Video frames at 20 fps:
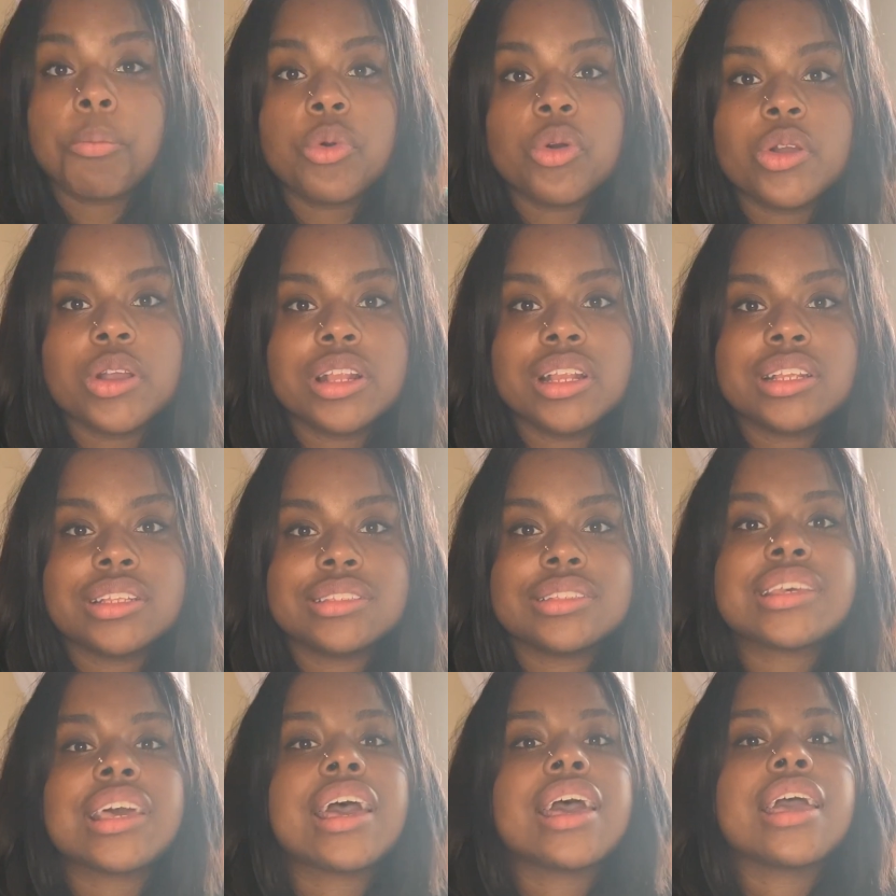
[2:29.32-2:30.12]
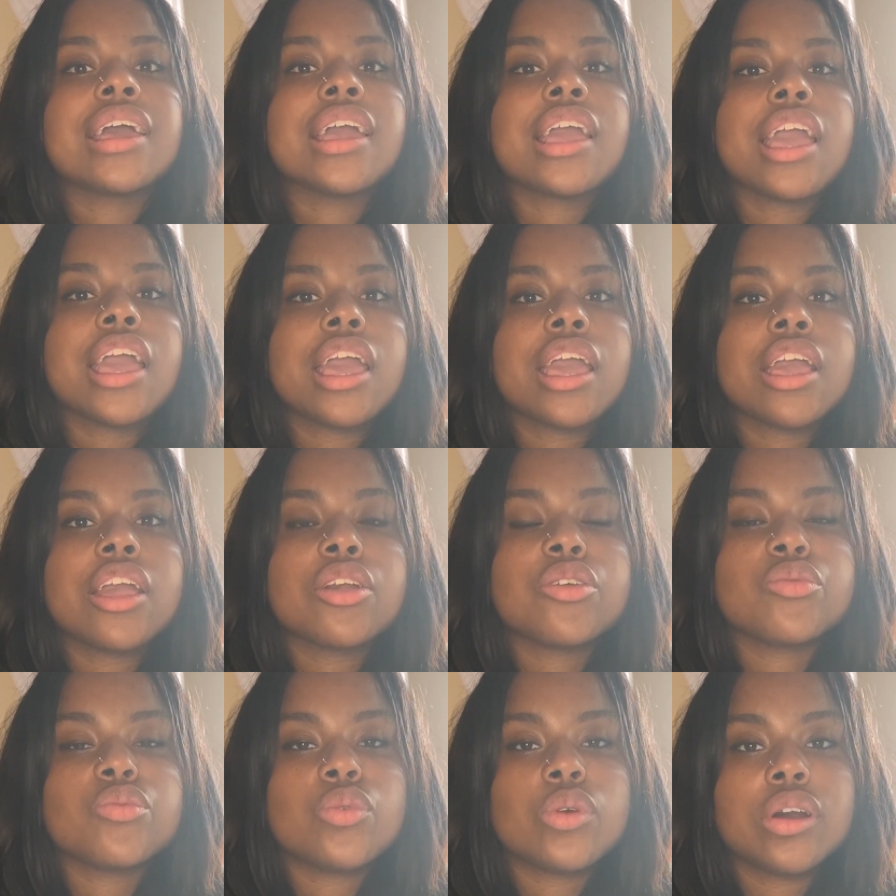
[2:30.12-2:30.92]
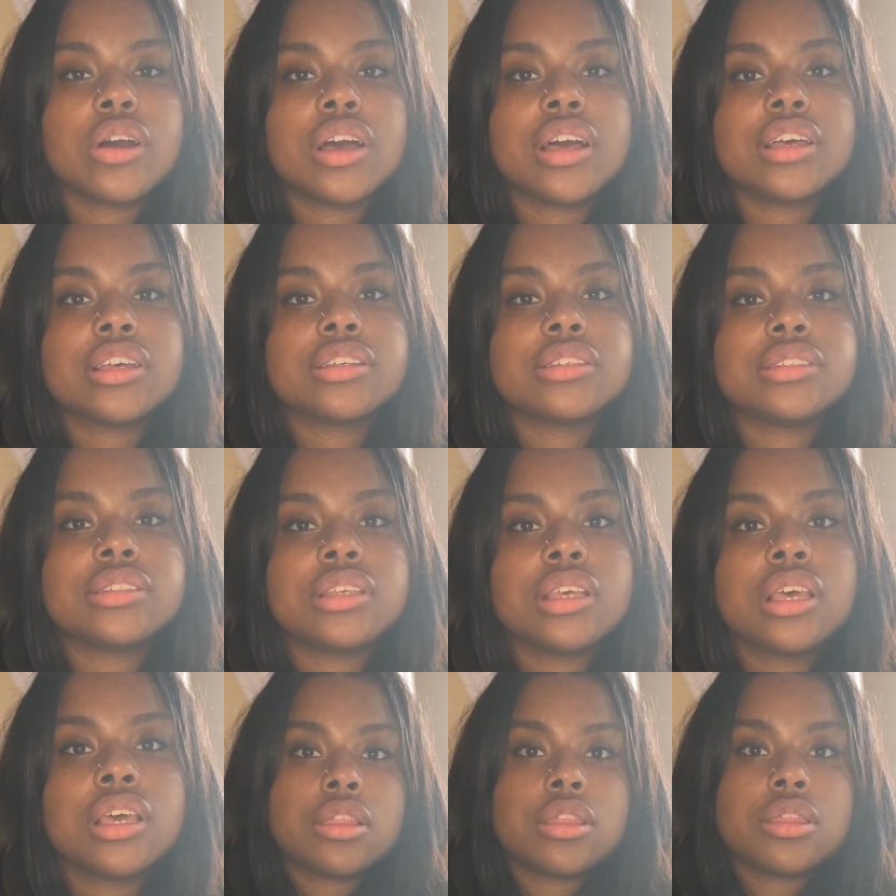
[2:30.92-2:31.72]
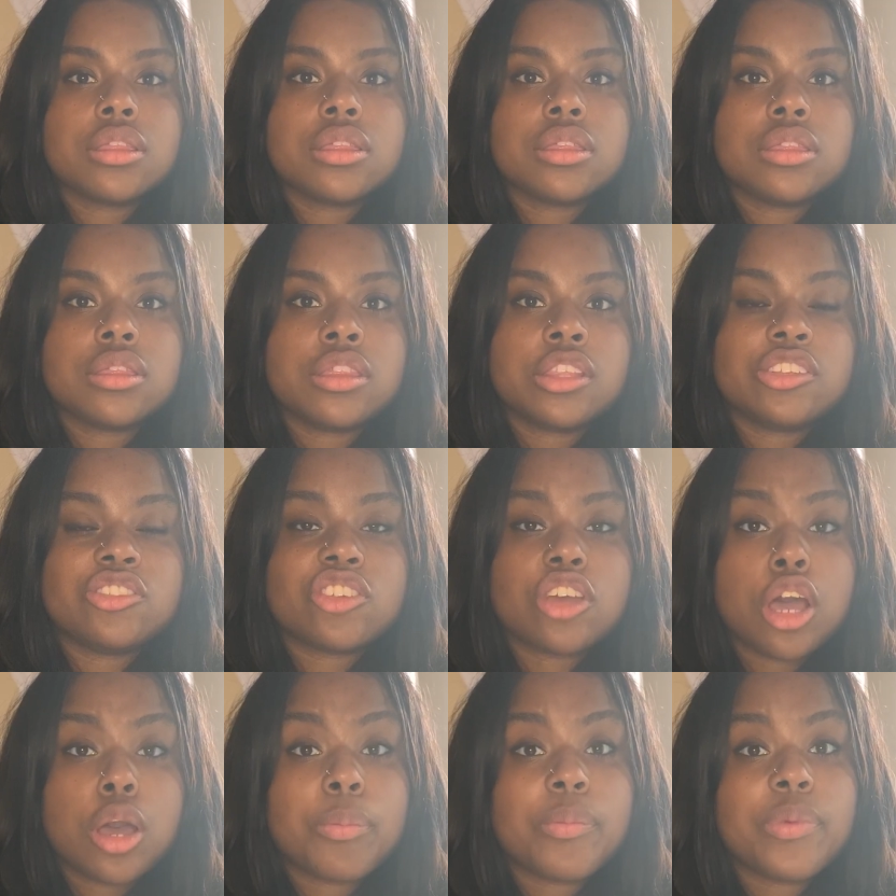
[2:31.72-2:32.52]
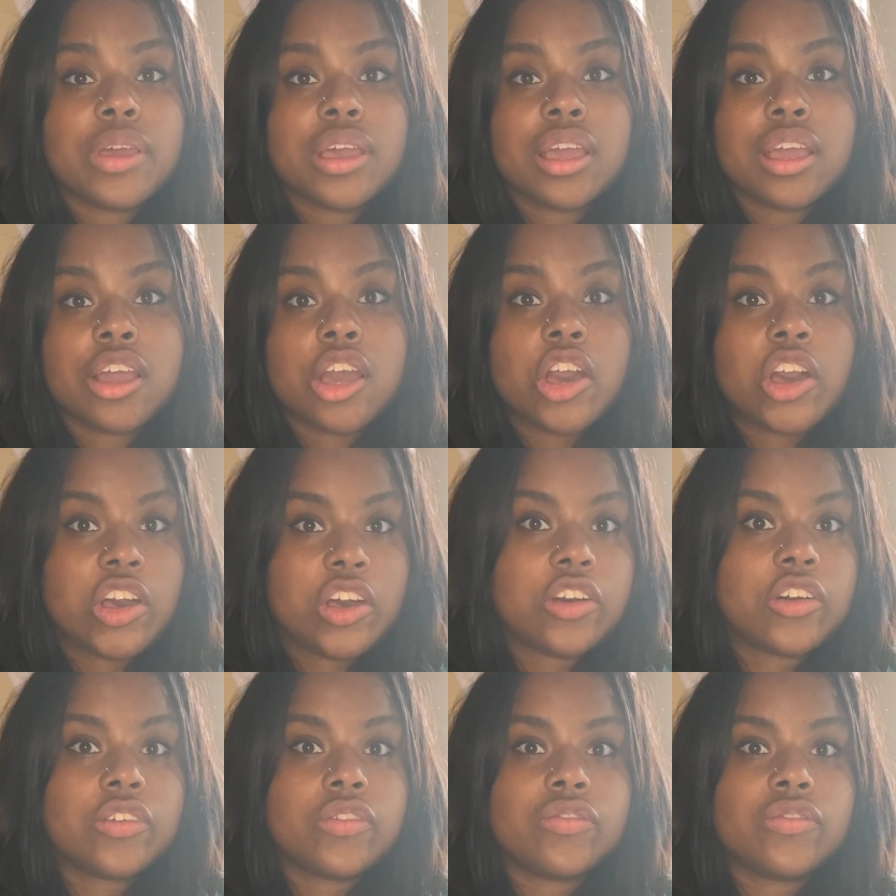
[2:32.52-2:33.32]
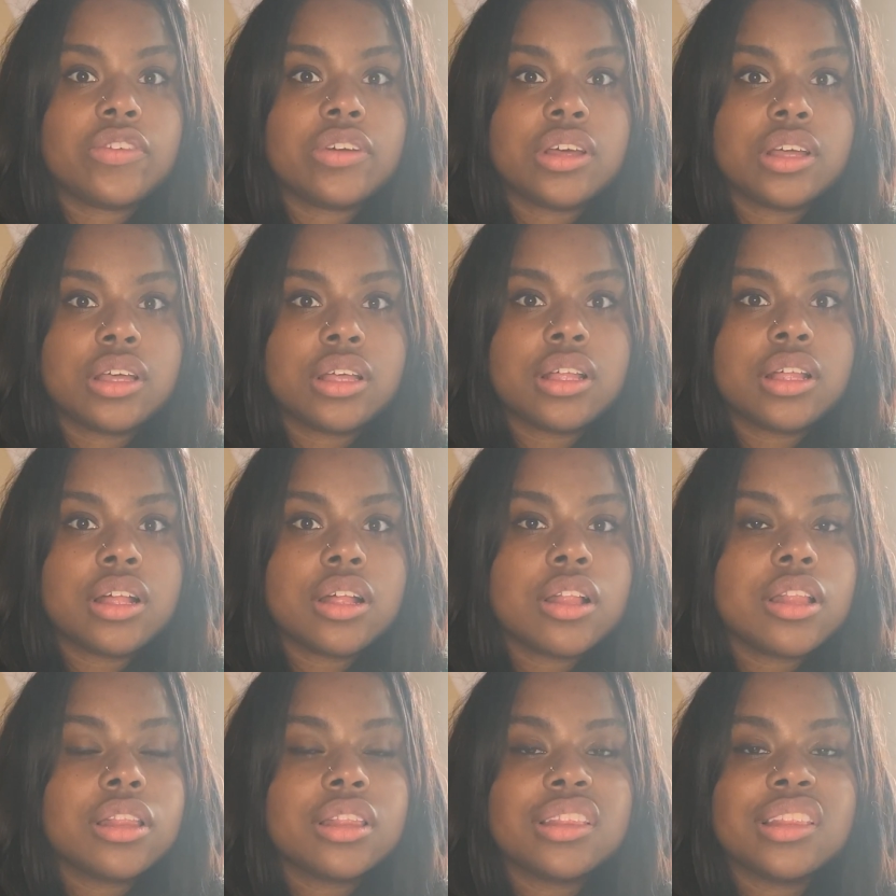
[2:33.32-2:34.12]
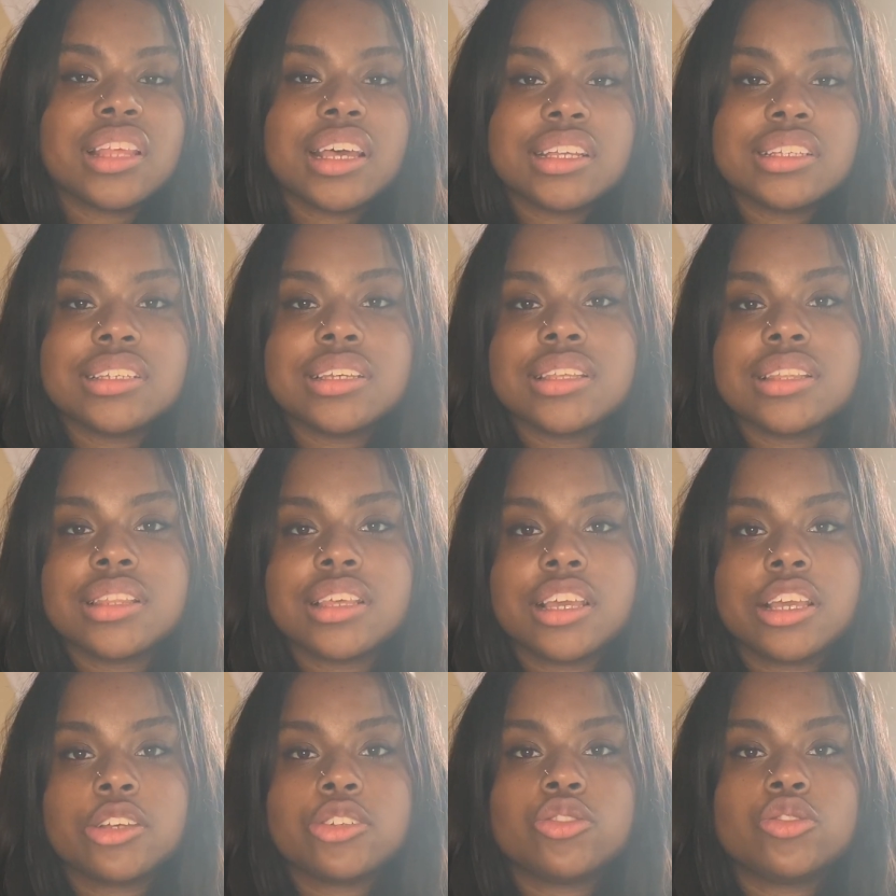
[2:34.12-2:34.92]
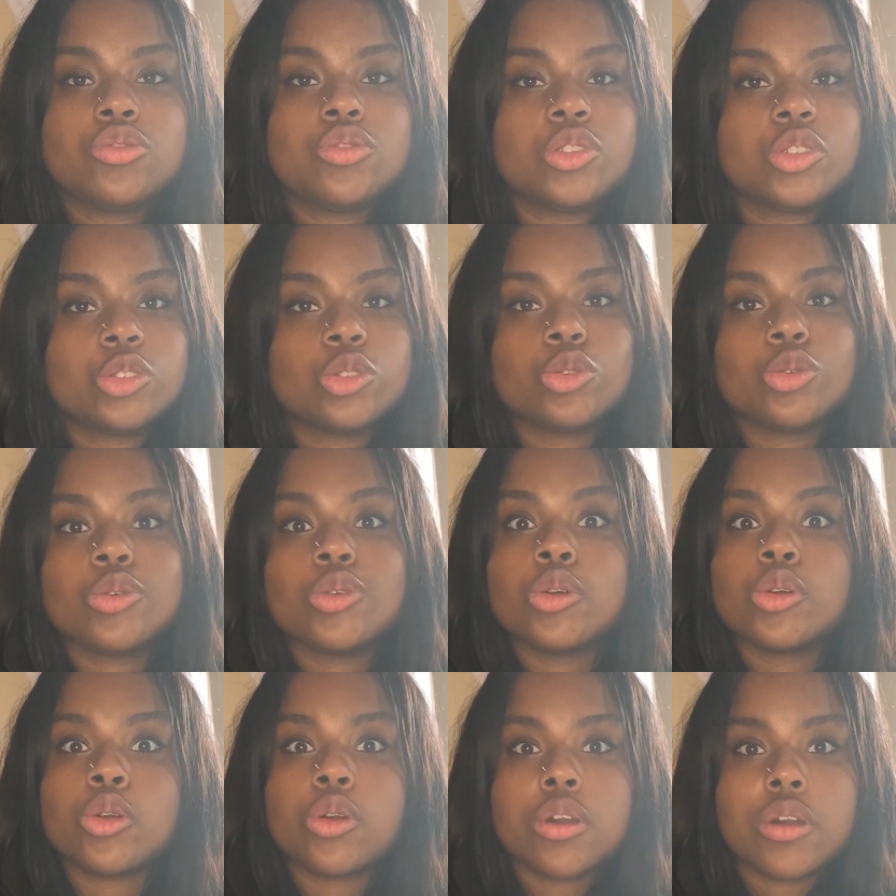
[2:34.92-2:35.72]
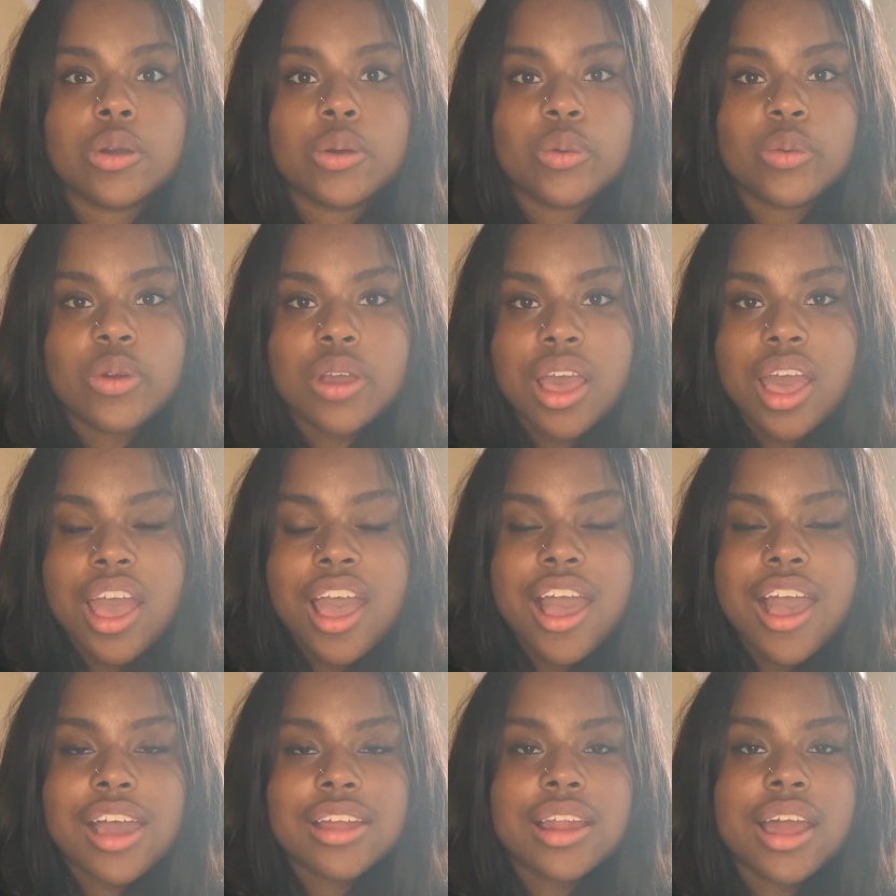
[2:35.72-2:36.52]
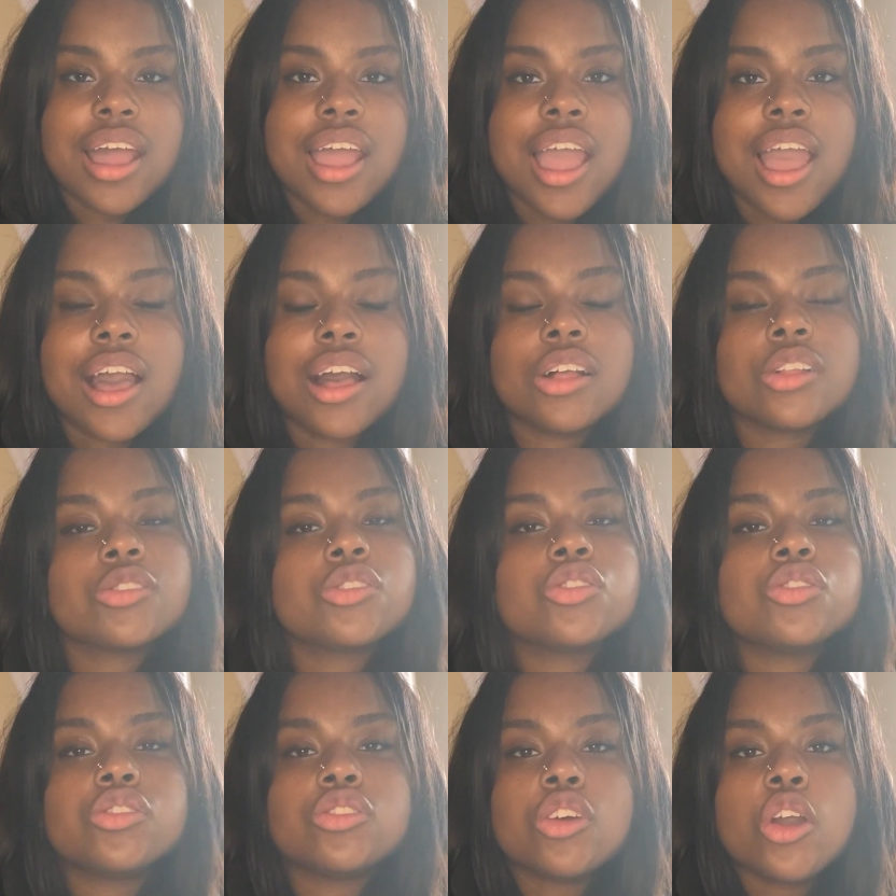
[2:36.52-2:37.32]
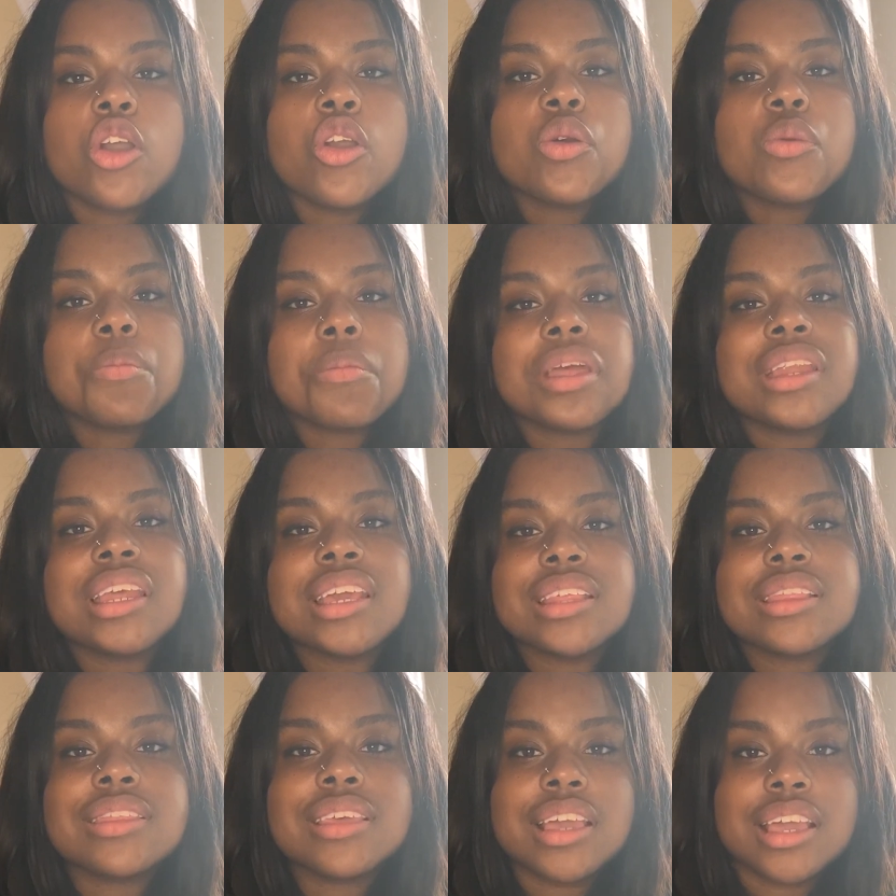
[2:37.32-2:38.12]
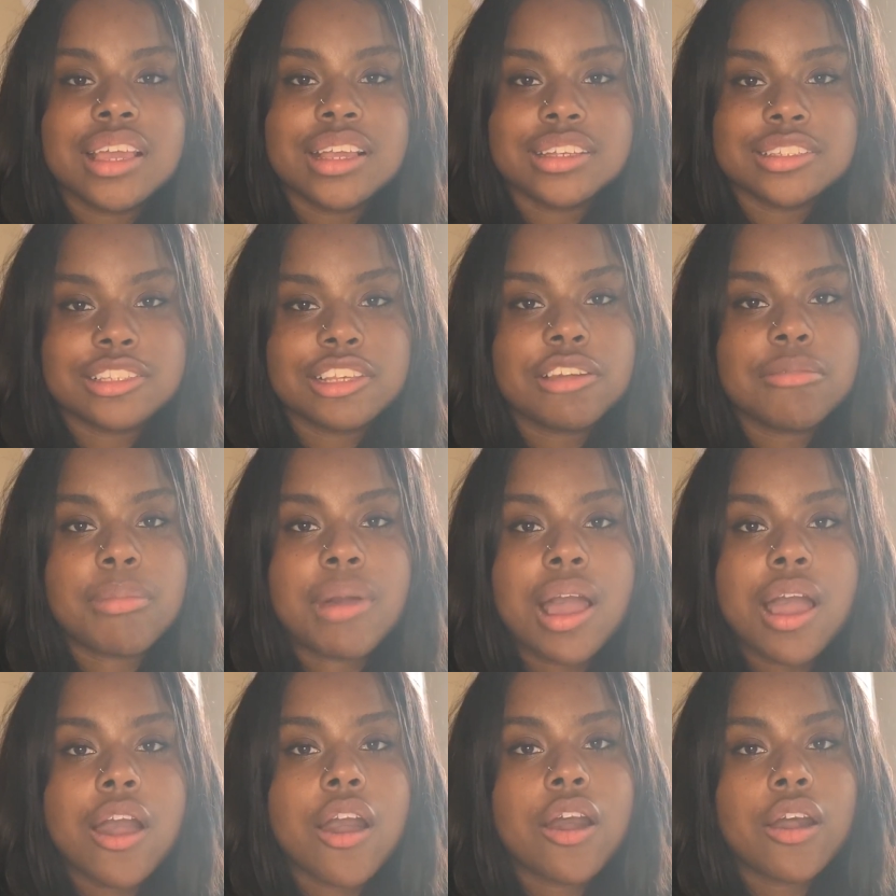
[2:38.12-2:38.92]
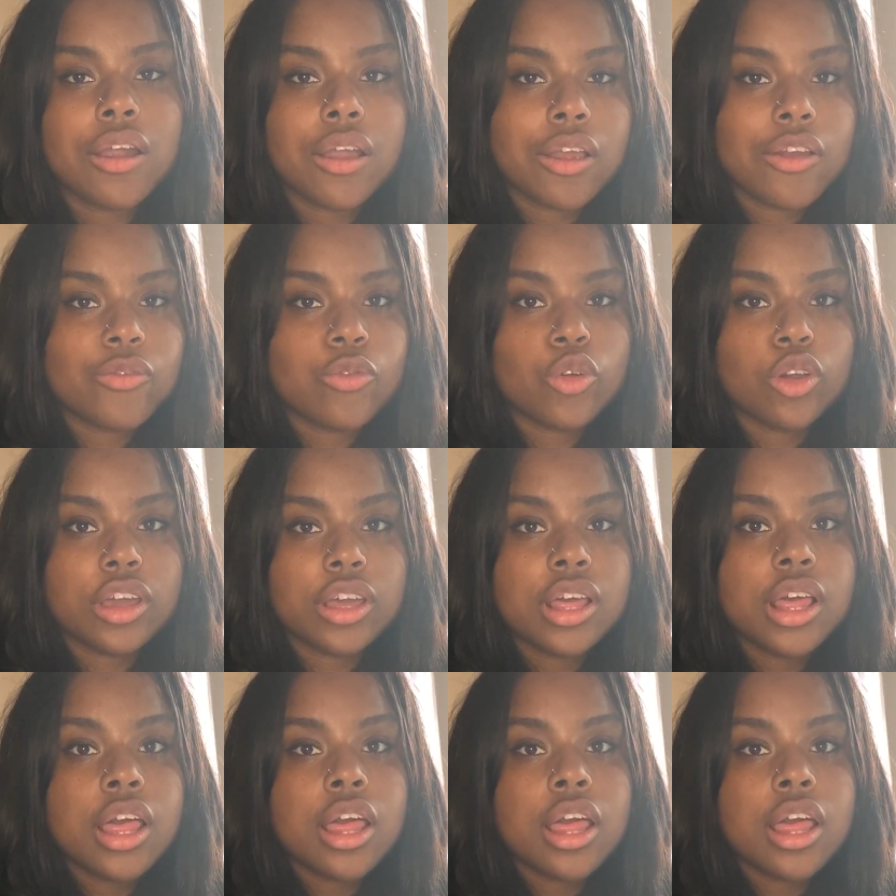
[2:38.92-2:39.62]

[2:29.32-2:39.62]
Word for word: One day, it was the topic of letting things just go. And I held so many things in my heart of what